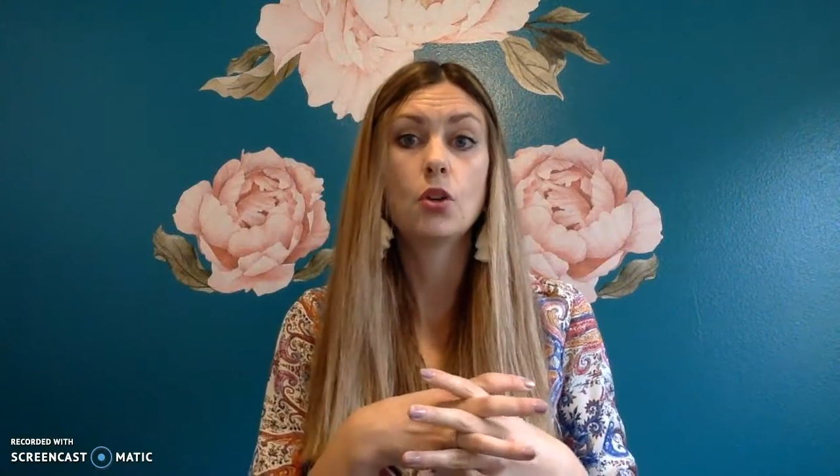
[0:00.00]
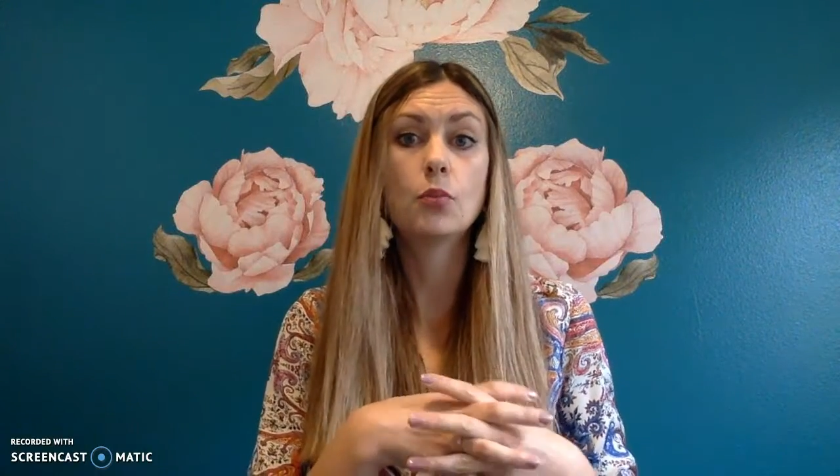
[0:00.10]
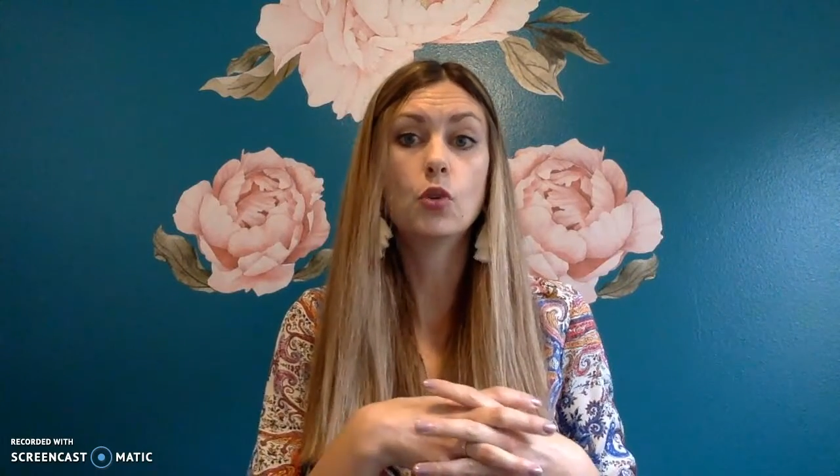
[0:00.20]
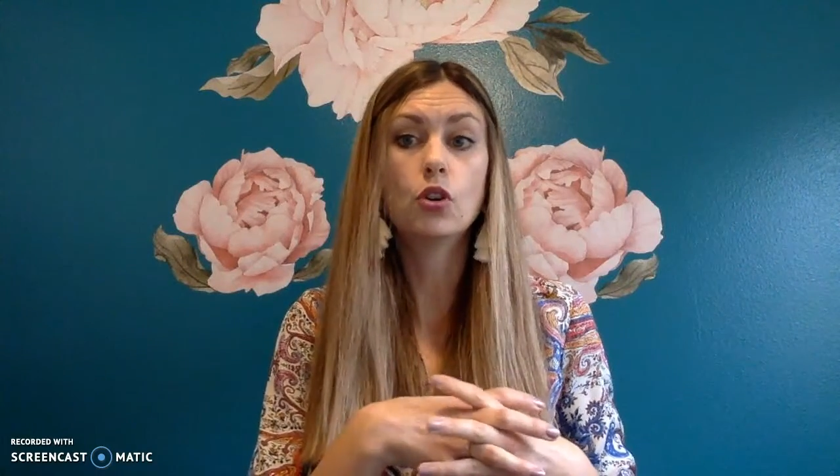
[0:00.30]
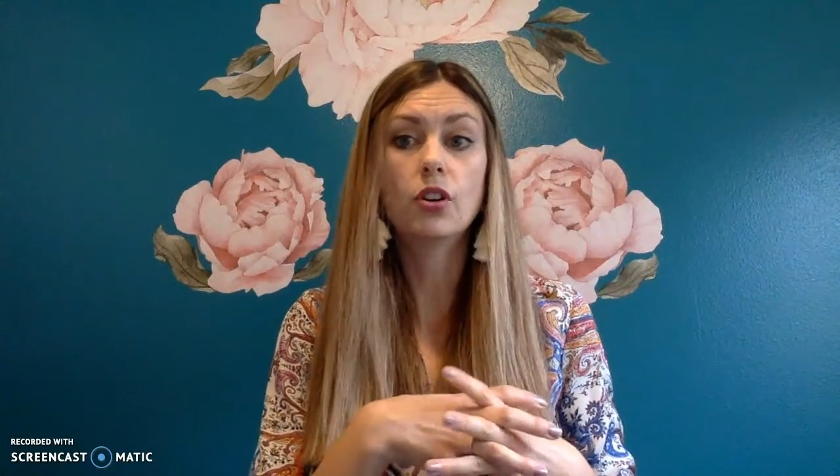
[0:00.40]

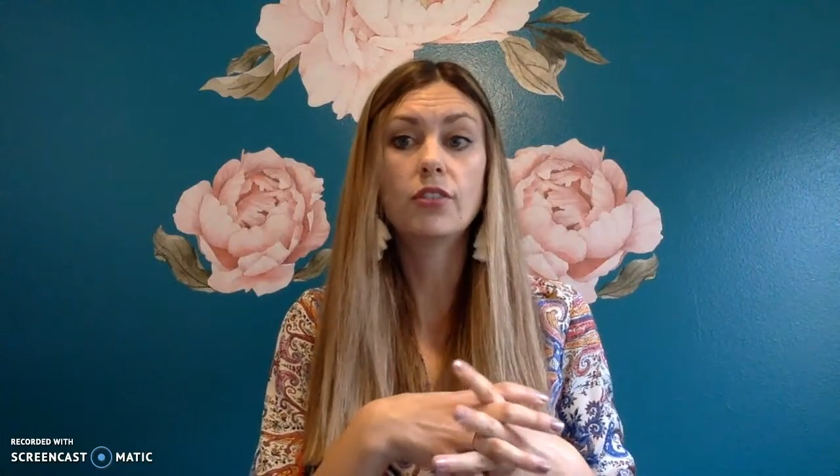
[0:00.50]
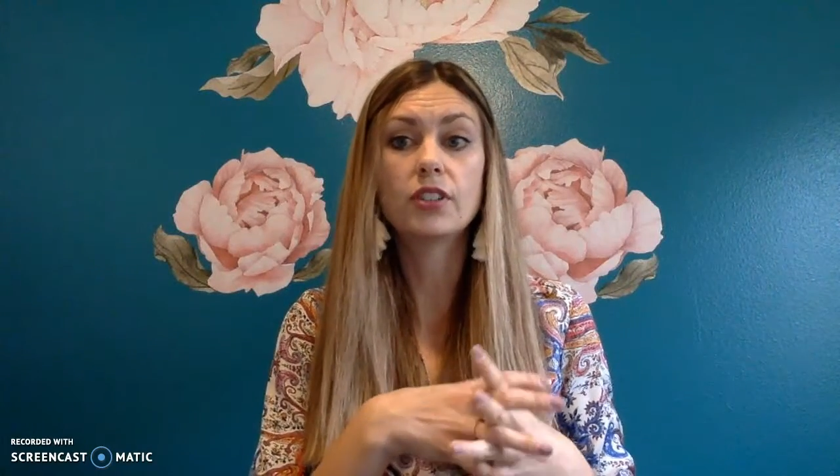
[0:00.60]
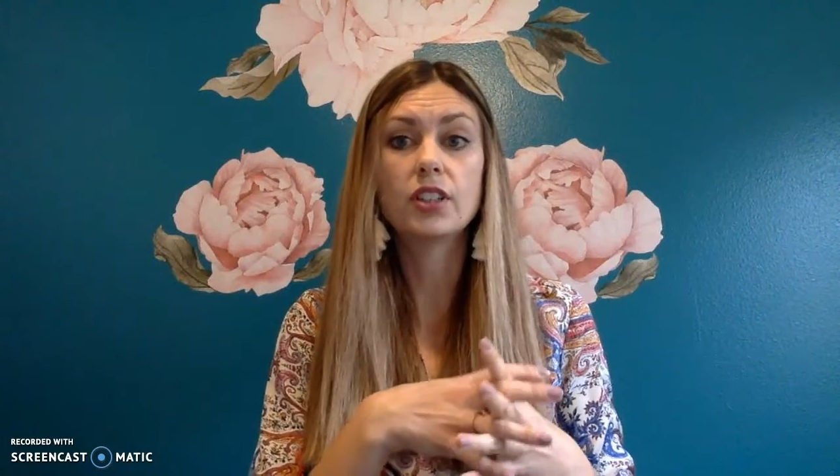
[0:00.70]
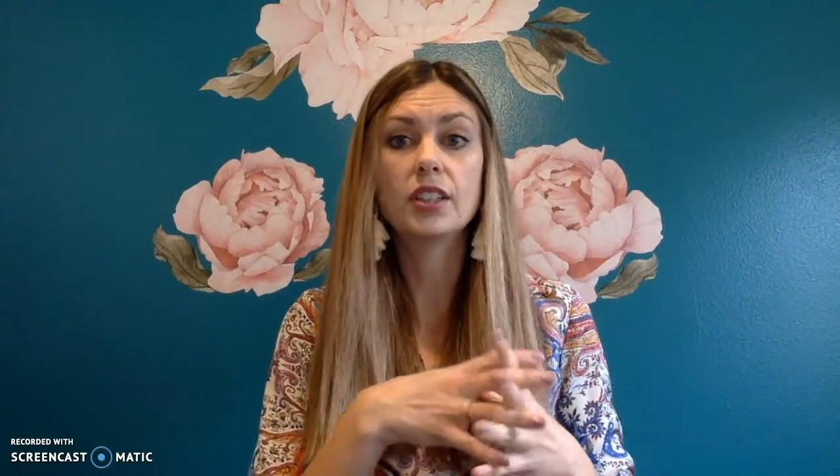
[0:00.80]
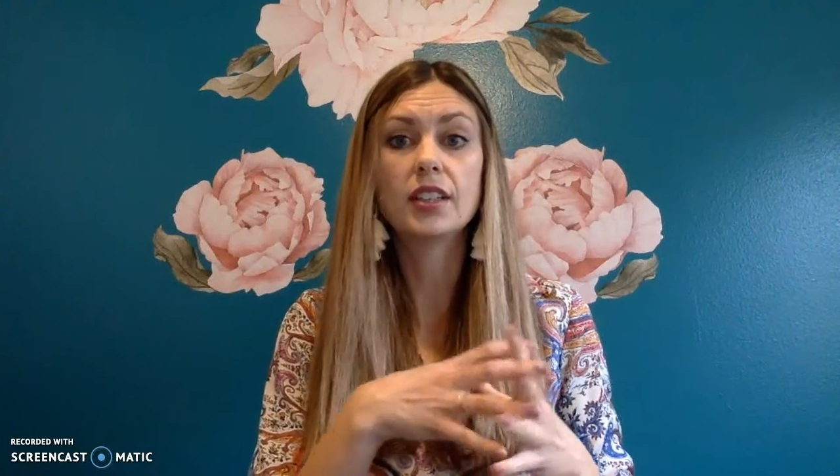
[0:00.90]
more of
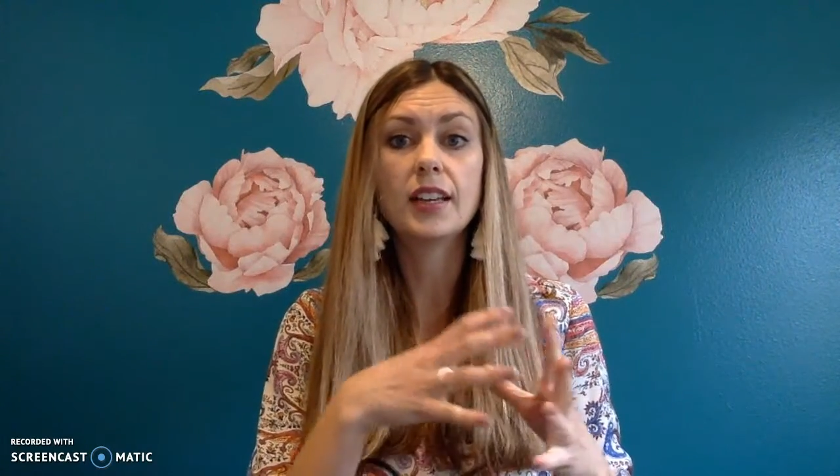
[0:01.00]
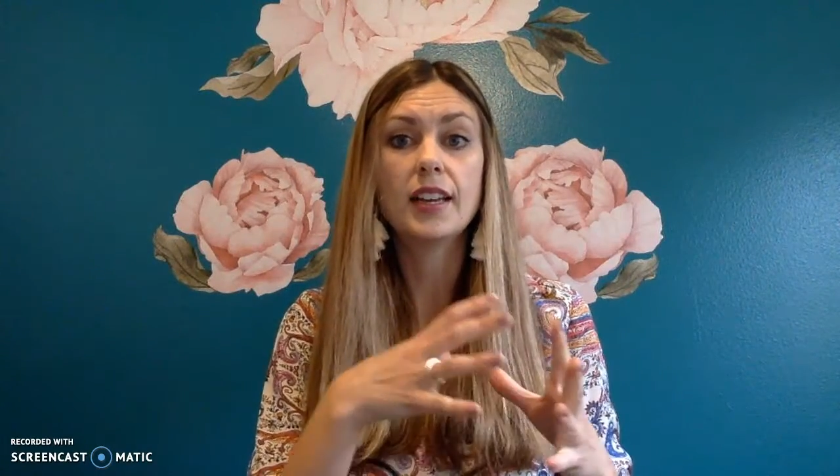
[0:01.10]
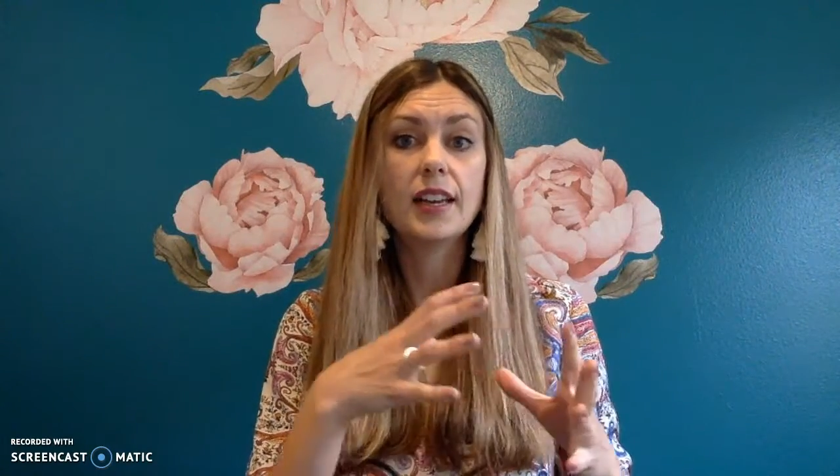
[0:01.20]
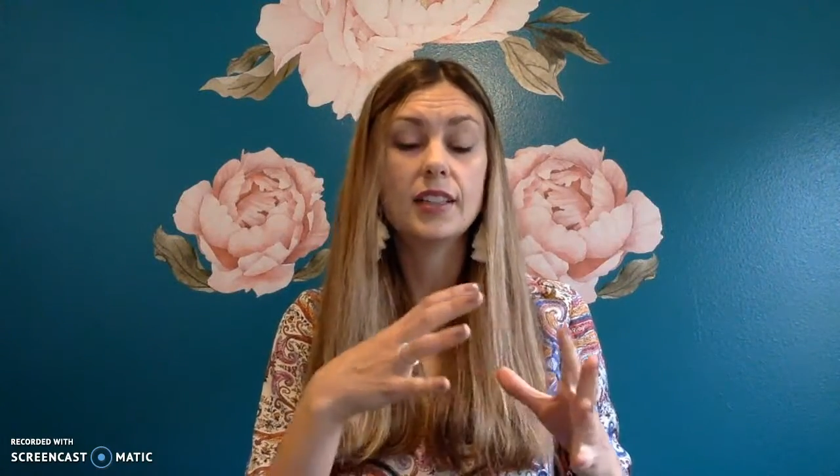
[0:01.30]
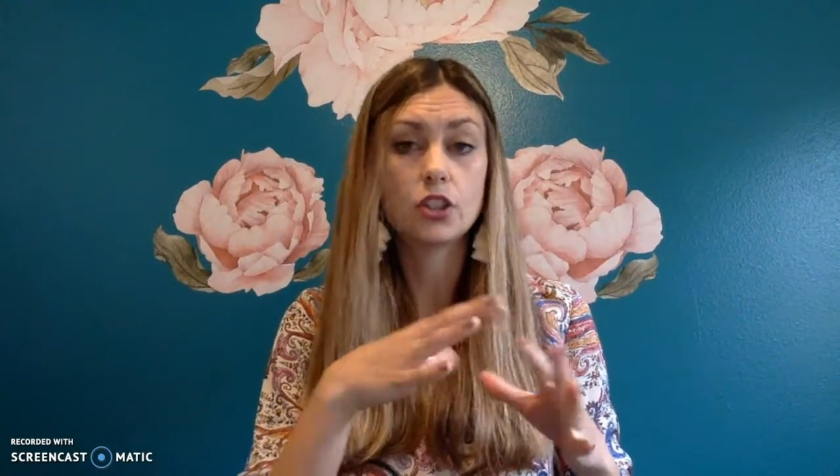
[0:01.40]
an
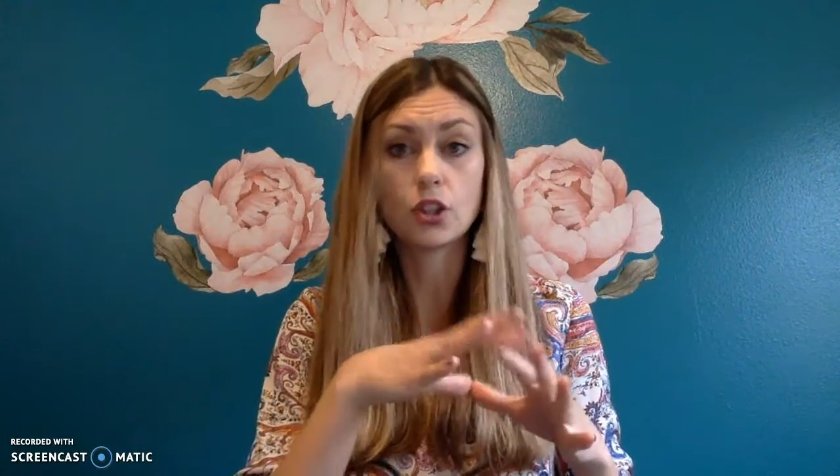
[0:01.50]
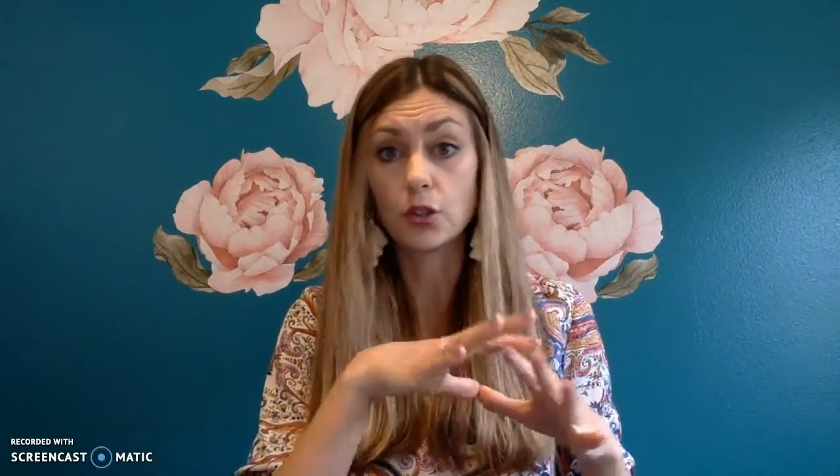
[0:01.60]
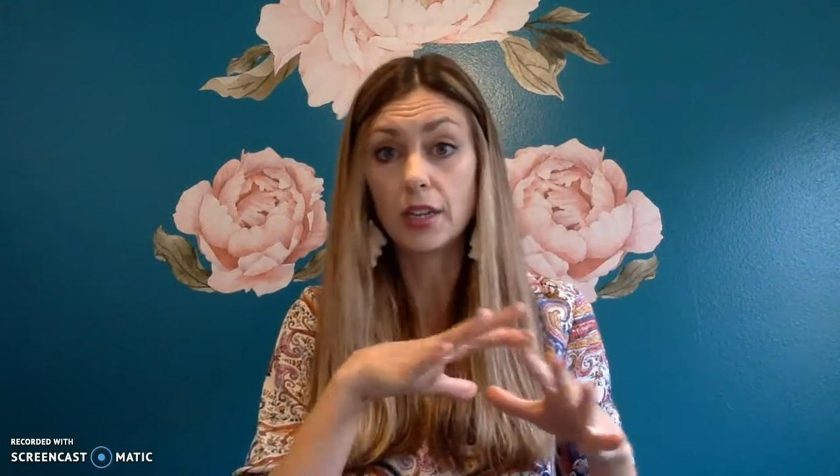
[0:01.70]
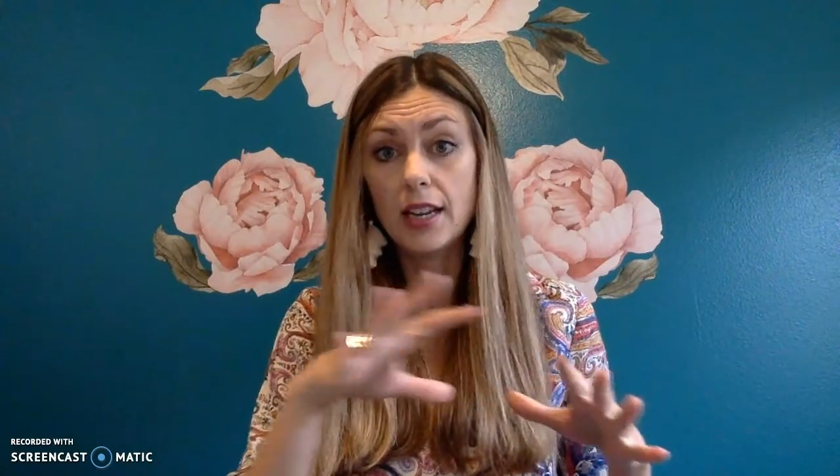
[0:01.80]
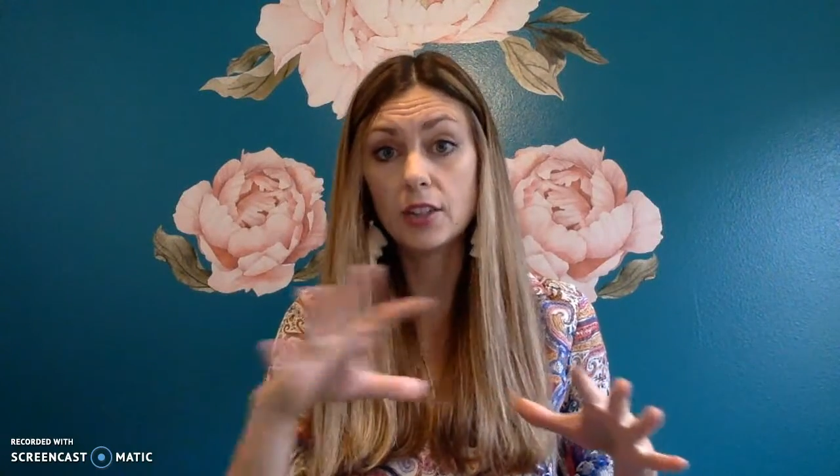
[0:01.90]

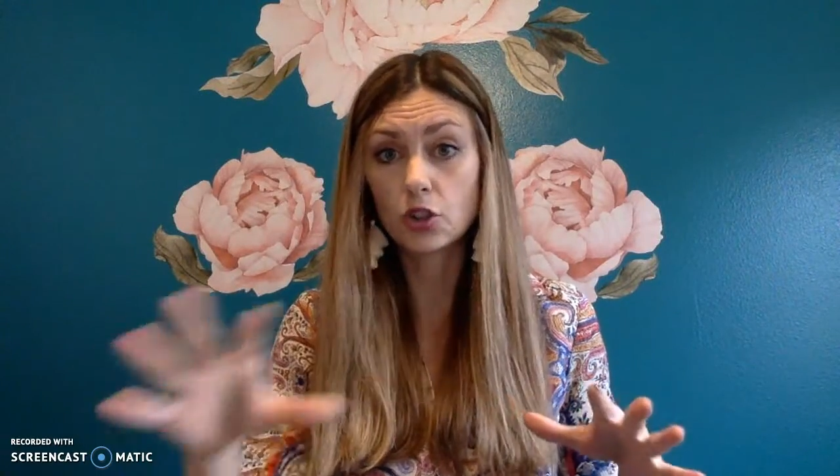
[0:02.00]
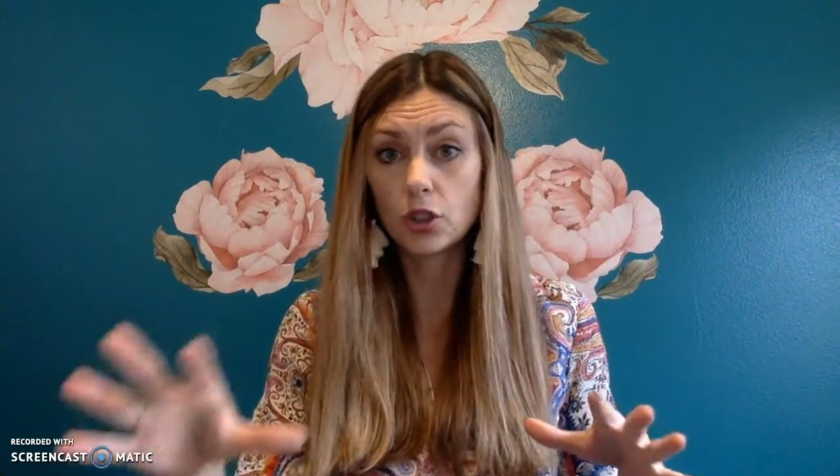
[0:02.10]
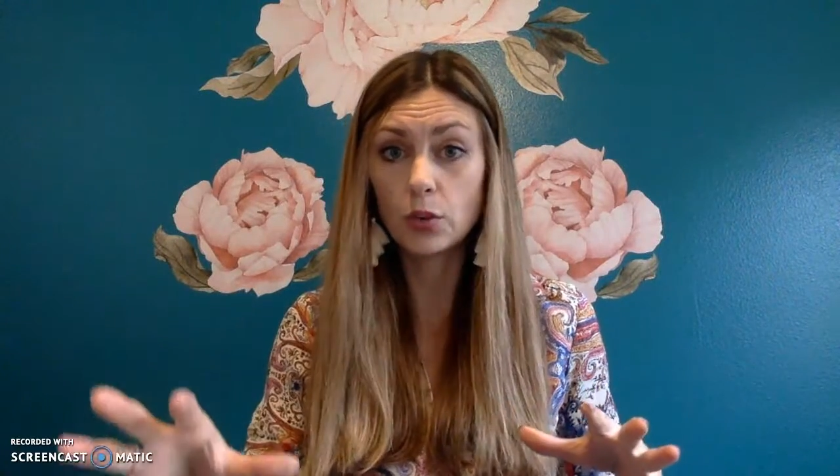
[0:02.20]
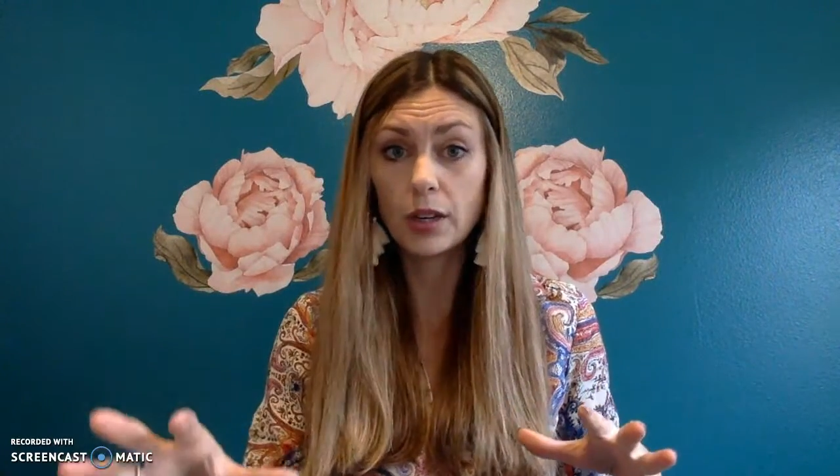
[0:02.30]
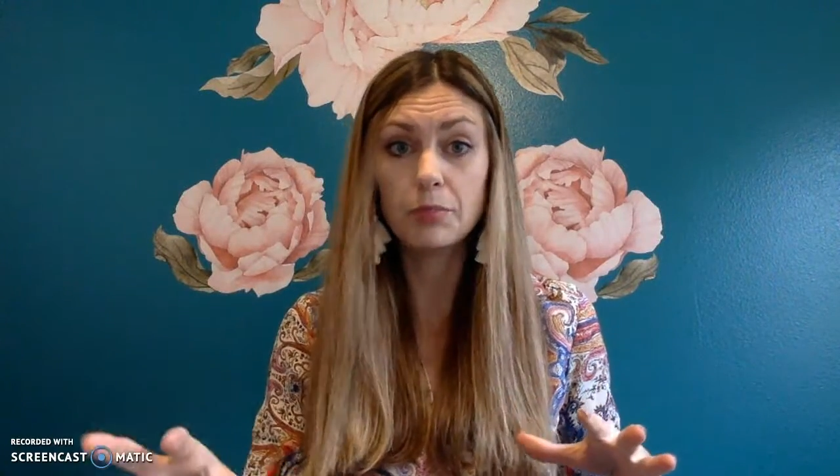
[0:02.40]

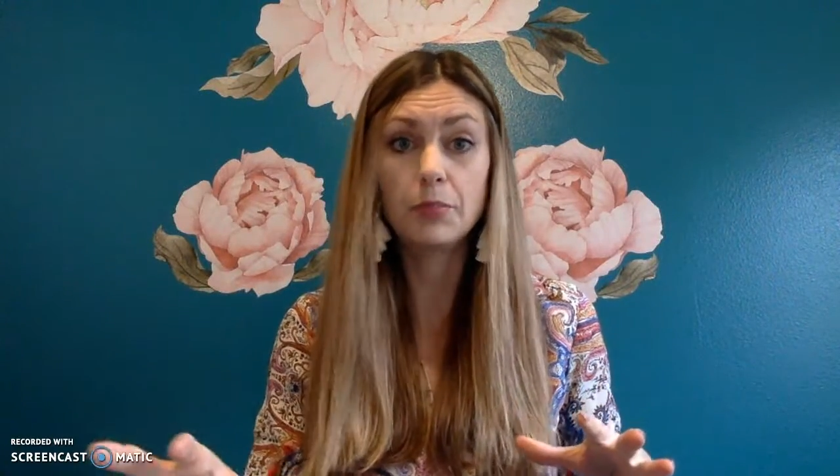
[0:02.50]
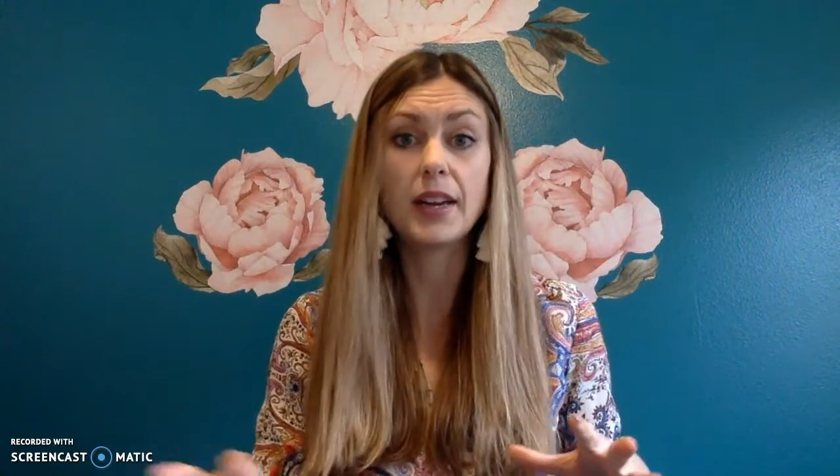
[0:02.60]
entryway